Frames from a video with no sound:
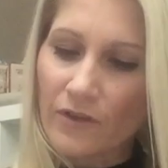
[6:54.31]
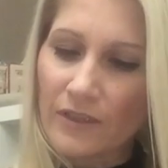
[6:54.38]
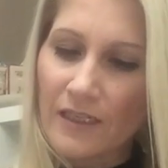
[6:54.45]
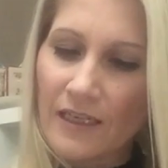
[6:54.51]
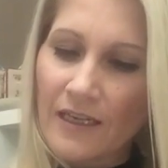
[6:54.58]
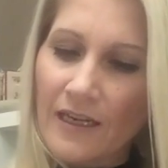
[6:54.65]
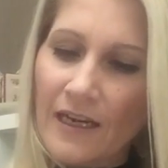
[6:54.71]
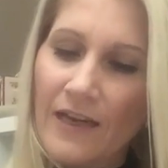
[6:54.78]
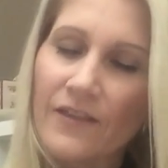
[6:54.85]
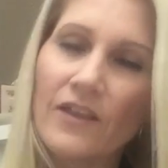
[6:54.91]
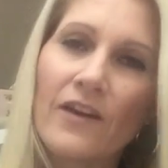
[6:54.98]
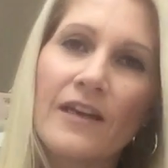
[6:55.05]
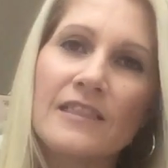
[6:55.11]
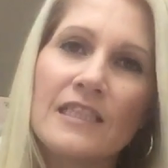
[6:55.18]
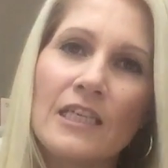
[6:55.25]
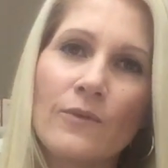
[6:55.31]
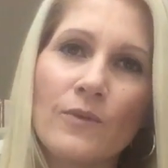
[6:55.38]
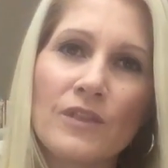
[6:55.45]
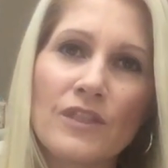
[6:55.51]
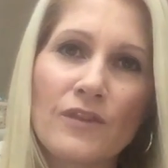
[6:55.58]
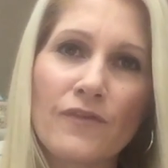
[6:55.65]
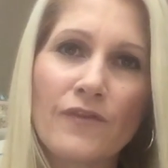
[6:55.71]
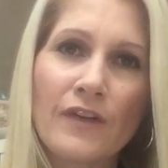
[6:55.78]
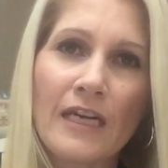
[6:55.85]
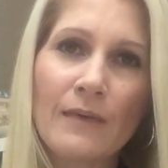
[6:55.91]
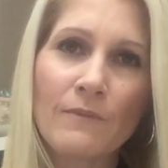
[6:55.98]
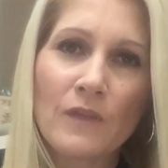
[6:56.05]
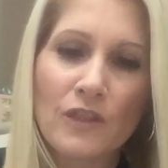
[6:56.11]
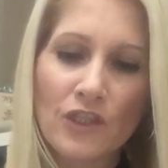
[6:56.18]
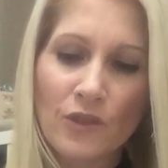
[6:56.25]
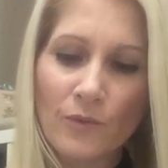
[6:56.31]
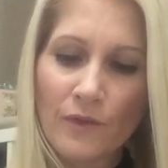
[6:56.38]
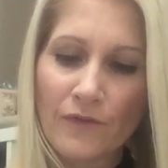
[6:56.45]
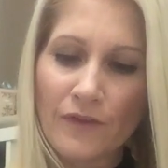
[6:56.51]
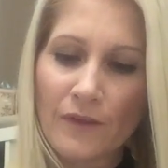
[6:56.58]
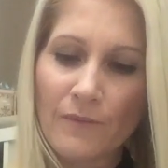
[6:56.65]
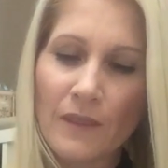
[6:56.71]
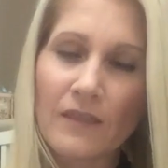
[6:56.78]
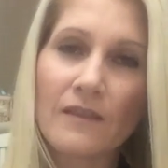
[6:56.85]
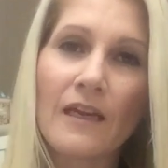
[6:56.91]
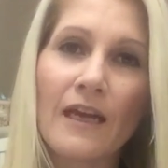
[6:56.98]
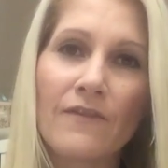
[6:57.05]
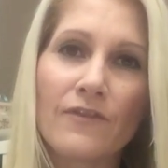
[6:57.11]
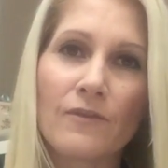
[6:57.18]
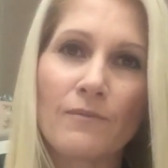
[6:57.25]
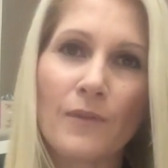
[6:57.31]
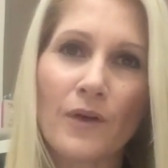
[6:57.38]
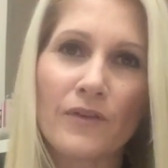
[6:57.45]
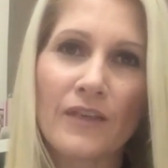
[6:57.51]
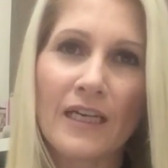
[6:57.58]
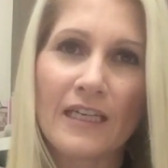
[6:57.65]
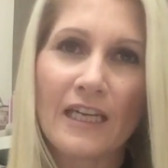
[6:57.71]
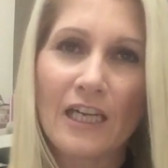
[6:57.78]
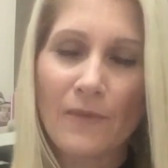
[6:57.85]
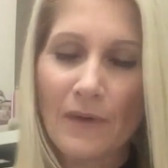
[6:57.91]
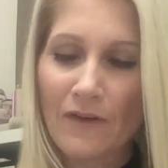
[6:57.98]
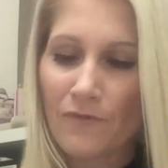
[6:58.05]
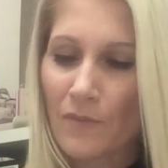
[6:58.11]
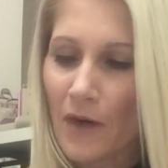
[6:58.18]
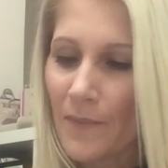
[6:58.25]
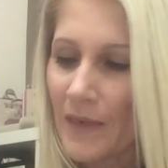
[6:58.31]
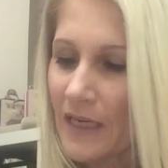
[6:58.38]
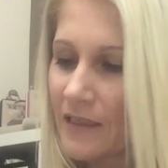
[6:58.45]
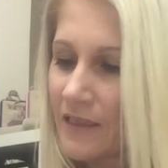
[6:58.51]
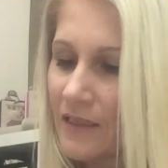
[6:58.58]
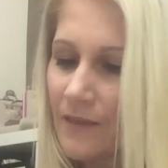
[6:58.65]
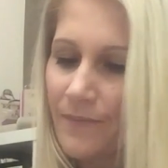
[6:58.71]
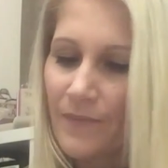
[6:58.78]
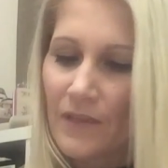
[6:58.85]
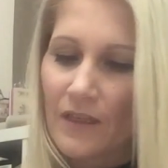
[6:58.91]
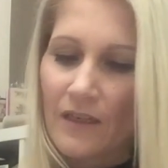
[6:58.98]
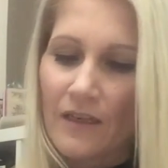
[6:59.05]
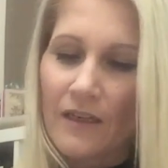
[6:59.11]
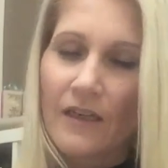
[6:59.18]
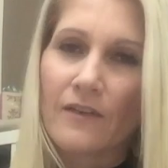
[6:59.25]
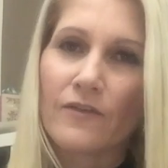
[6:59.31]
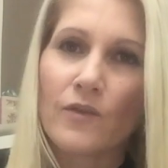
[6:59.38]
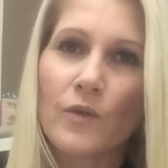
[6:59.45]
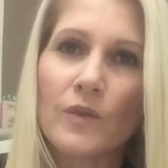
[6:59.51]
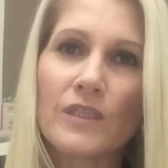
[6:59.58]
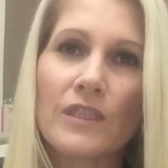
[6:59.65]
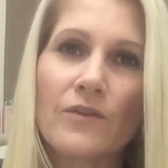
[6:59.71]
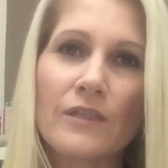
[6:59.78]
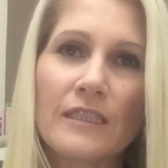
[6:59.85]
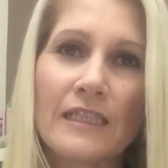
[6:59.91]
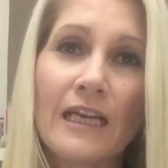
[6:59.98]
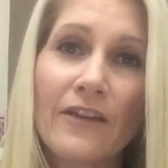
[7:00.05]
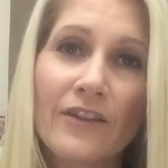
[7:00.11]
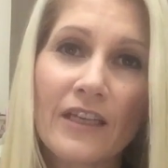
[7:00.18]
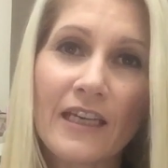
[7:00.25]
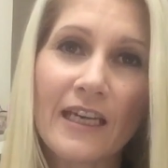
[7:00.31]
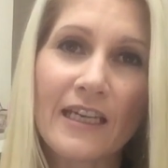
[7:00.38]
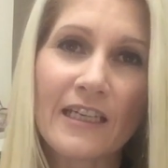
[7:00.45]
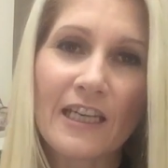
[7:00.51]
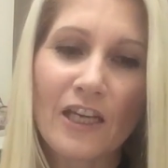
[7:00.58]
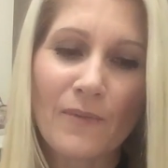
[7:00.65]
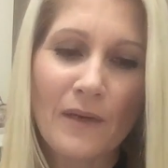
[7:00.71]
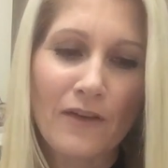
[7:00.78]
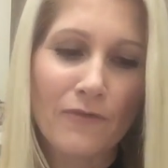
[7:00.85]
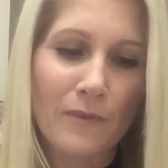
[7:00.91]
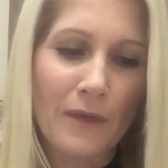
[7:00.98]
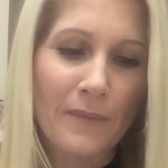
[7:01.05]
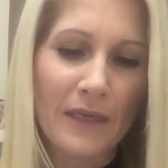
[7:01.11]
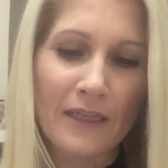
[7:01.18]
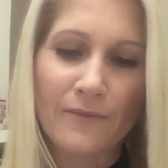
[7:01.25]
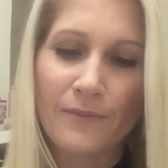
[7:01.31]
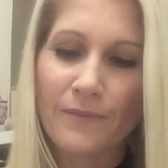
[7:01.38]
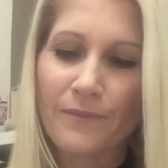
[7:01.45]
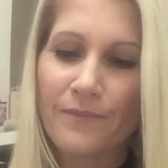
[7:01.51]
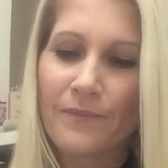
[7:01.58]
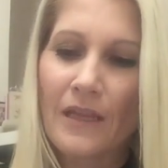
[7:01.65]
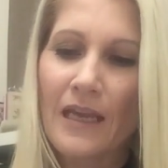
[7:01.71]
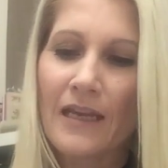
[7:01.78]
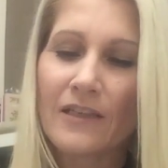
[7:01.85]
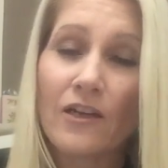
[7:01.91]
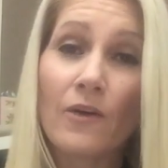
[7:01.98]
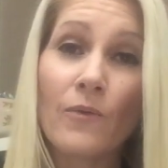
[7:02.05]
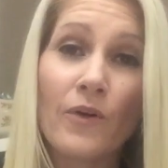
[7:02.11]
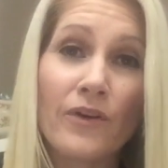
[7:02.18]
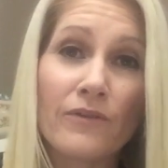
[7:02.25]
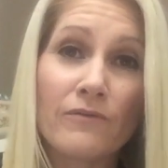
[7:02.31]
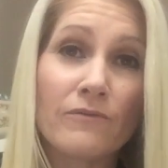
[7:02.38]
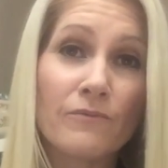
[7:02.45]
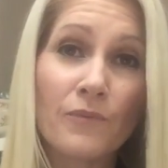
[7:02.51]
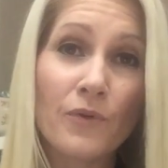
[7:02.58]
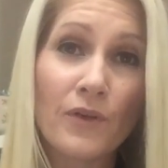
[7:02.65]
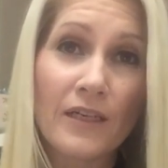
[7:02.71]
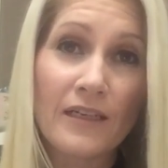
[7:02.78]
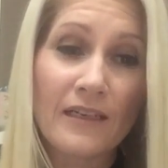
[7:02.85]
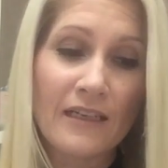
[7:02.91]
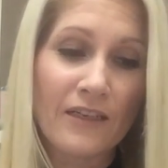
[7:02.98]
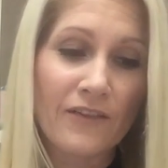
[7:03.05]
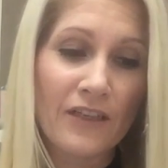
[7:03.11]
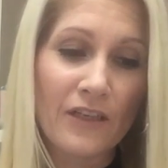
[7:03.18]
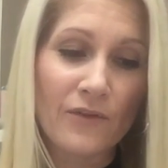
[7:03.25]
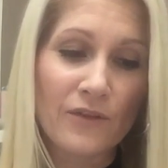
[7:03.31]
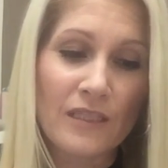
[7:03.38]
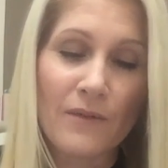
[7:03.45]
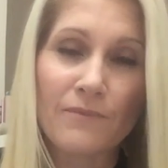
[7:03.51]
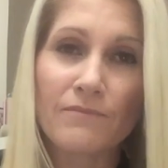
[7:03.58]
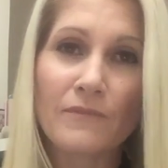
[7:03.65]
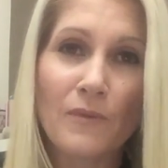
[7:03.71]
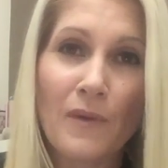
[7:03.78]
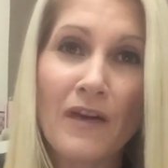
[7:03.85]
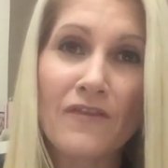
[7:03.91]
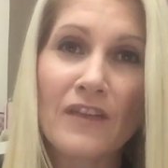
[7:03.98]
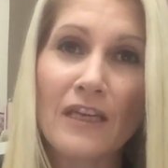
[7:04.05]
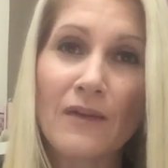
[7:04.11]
on. And the idea was to frame the two of them and have them both hanging above my bed. And of course there is nothing hanging above my bed. And I won't put anything else up above